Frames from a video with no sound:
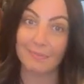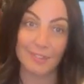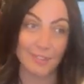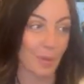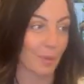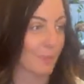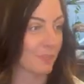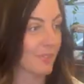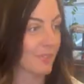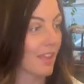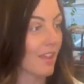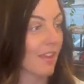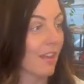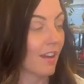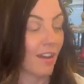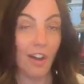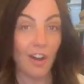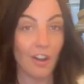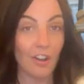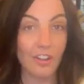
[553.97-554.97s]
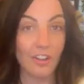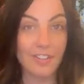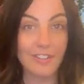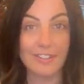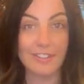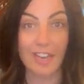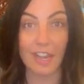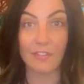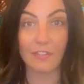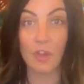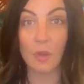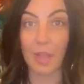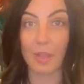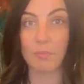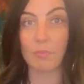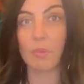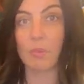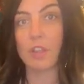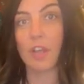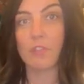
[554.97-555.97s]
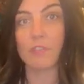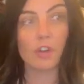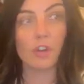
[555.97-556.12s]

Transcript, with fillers: So all good stuff. Okay, without